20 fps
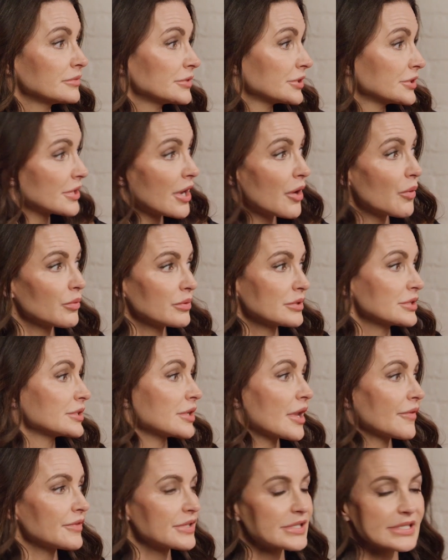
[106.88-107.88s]
it's
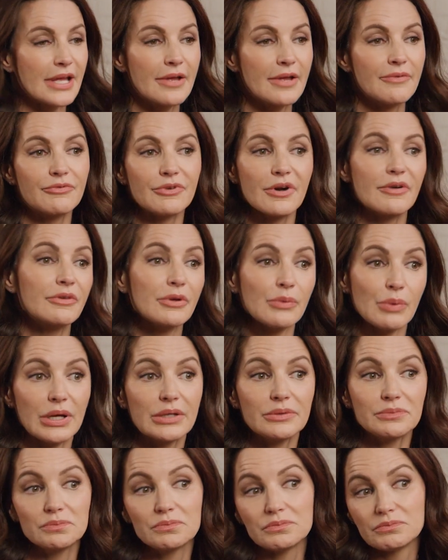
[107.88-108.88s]
not the same for
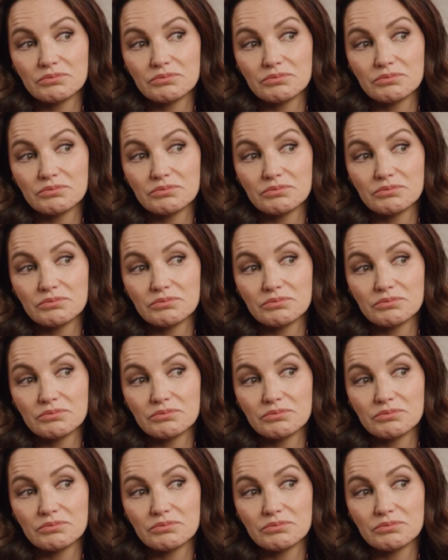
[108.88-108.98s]
everyone.